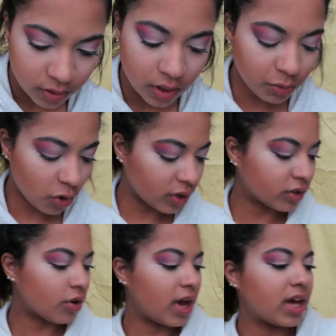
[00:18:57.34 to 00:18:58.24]
I'm going
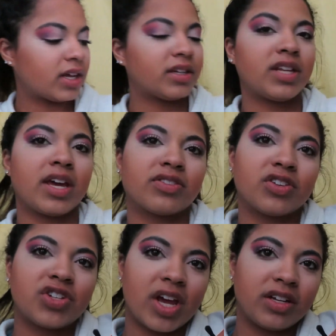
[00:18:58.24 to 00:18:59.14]
to go ahead and take the
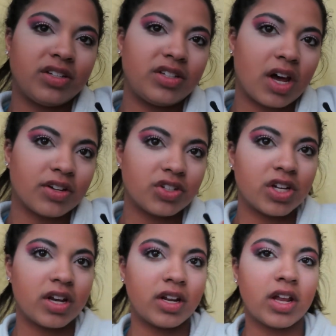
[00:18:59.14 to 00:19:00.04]
shade
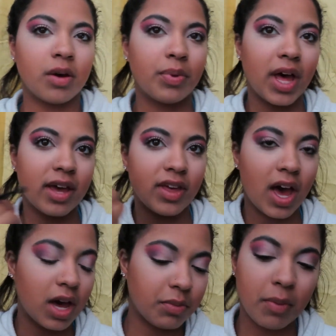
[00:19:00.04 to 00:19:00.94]
Dungeon and apply
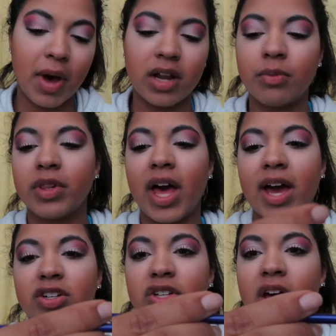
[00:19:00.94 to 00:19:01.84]
that on my bottom
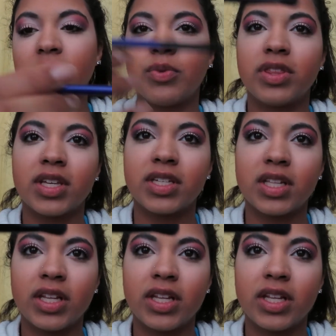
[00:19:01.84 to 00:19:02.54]
lash line with this